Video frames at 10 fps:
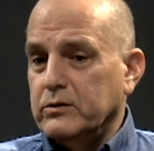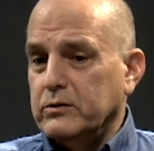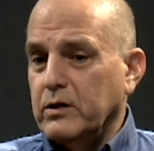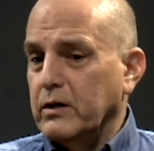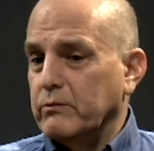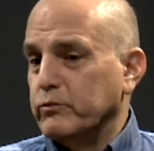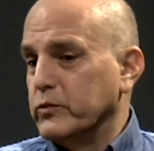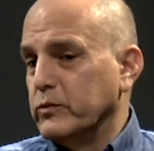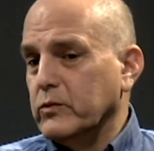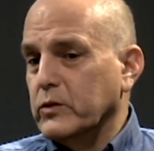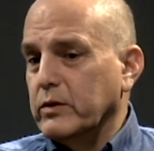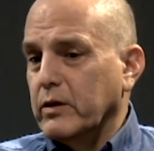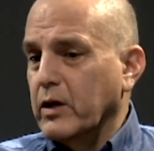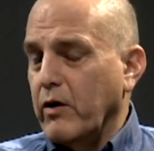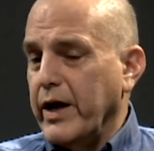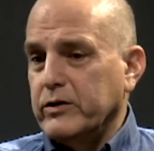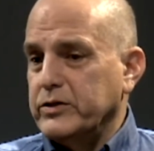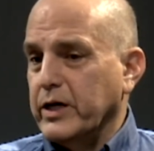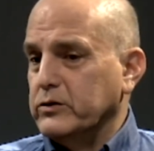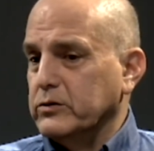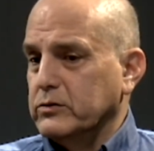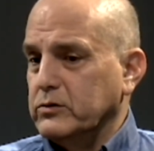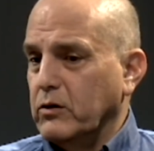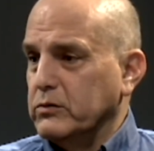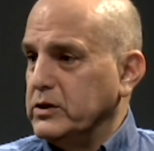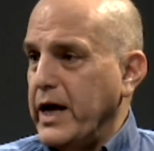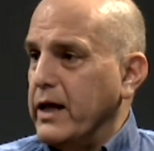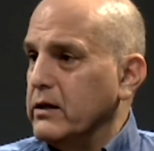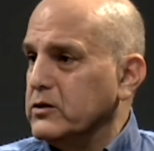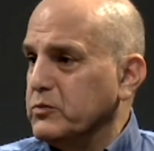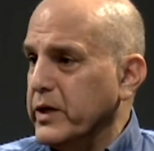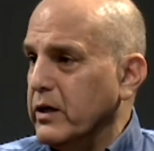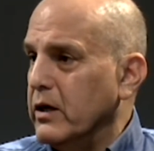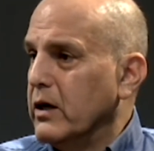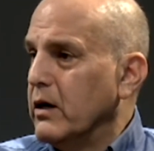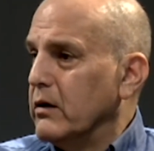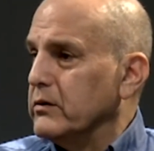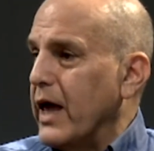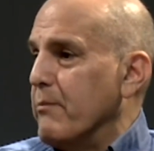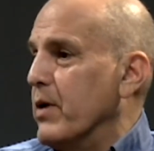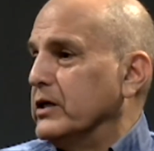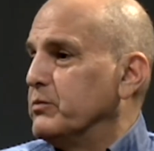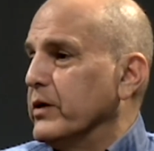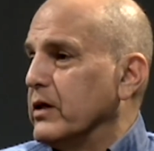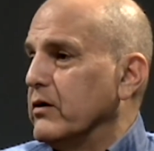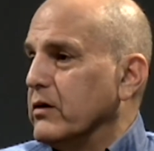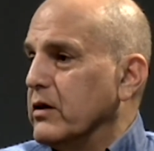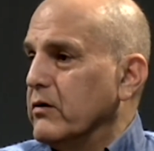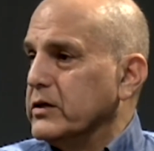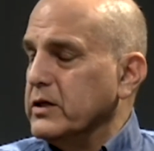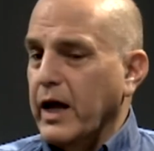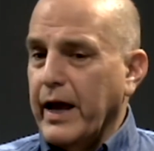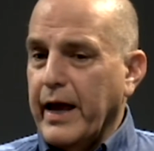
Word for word: uh, you know heterosexuals don't challenge me that much, but there, there is, I, I,